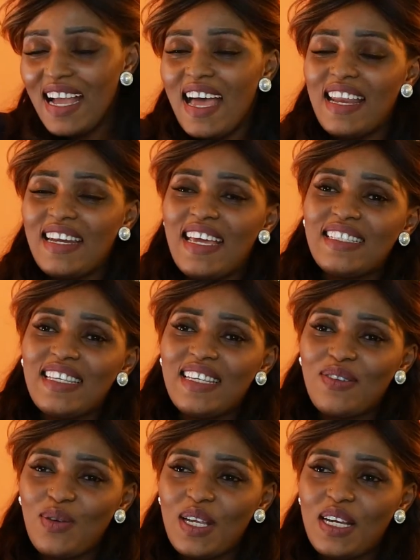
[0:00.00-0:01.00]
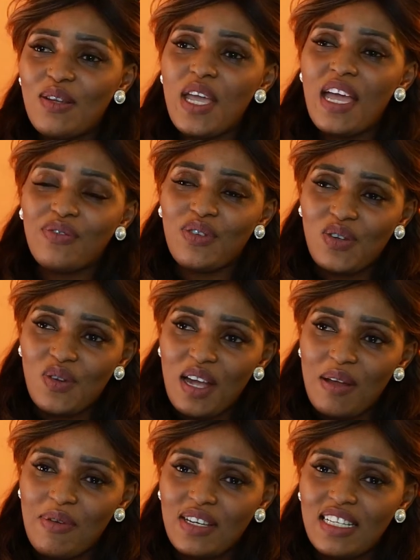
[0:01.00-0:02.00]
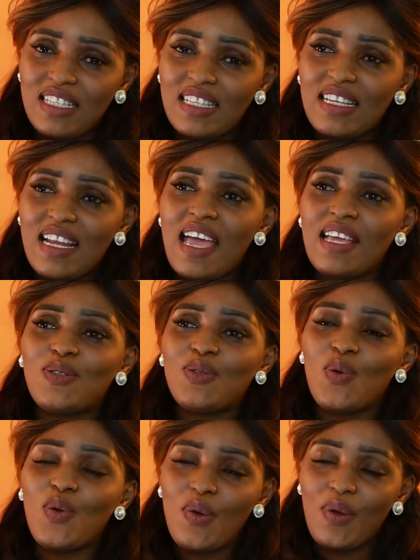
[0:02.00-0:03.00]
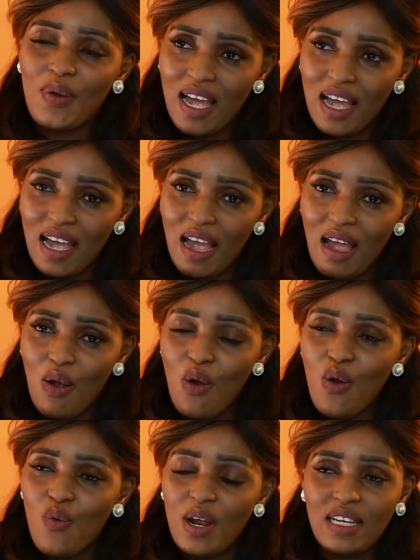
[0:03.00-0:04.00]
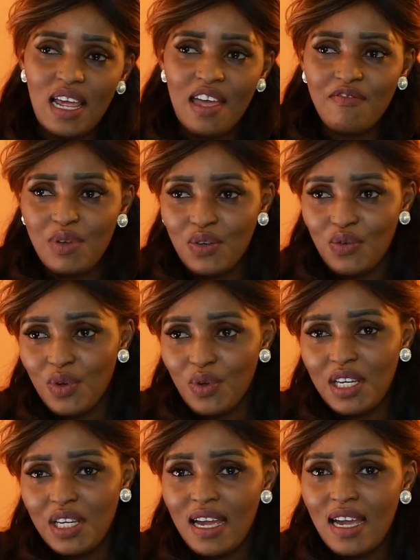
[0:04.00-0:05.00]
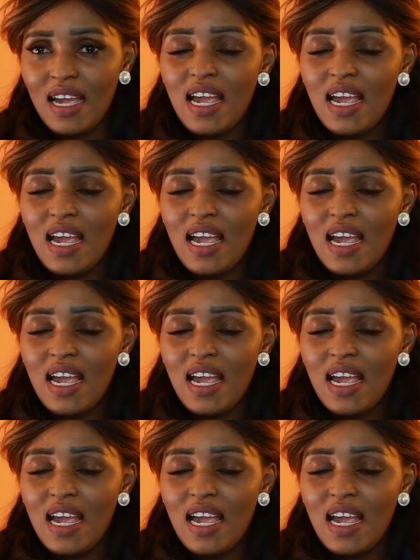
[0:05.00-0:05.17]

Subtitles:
And I said, okay, we have to talk about this thing. I saw her, all what I have been doing here.